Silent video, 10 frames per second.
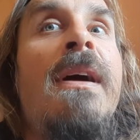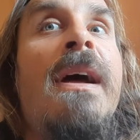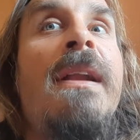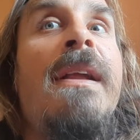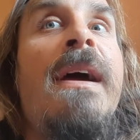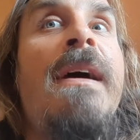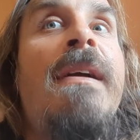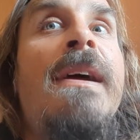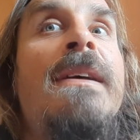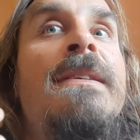and there
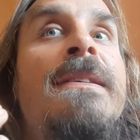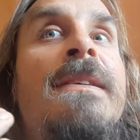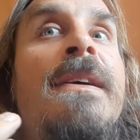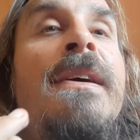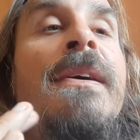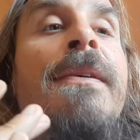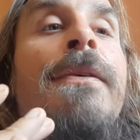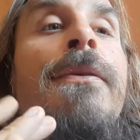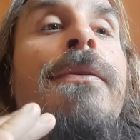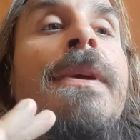is
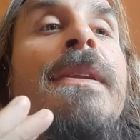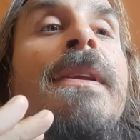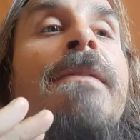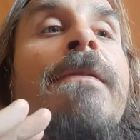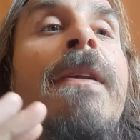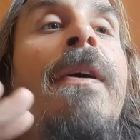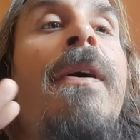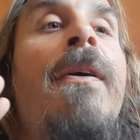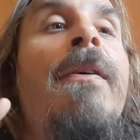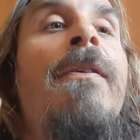unity
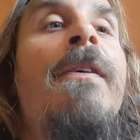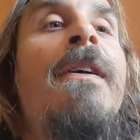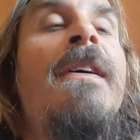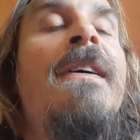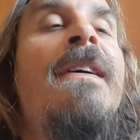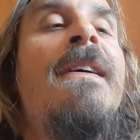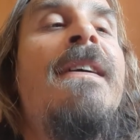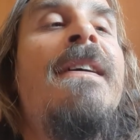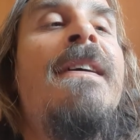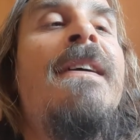flow.
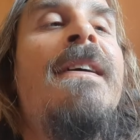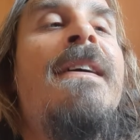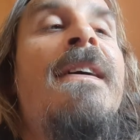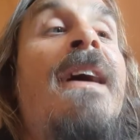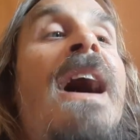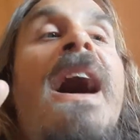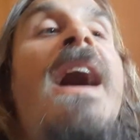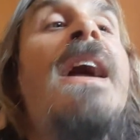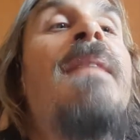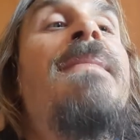
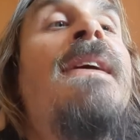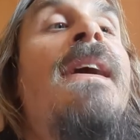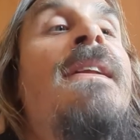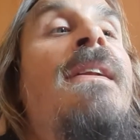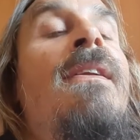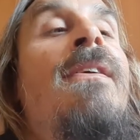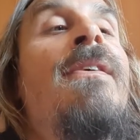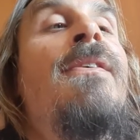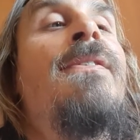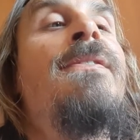I am not
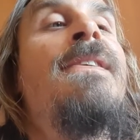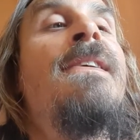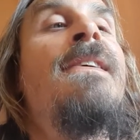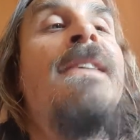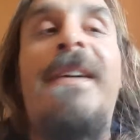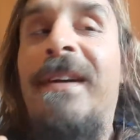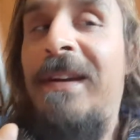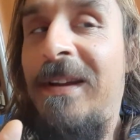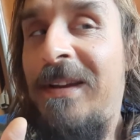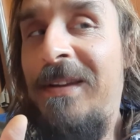alone.
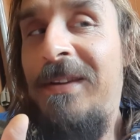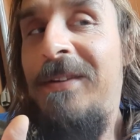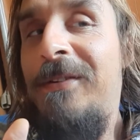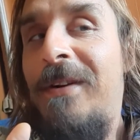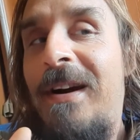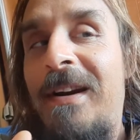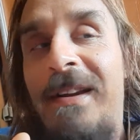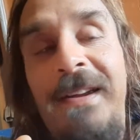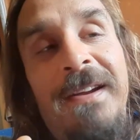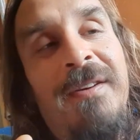You are
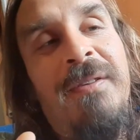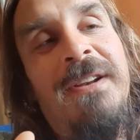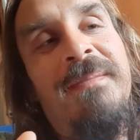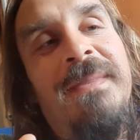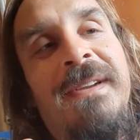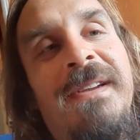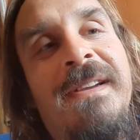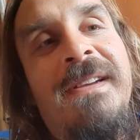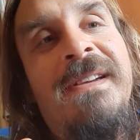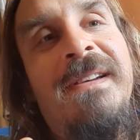here with
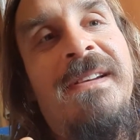me.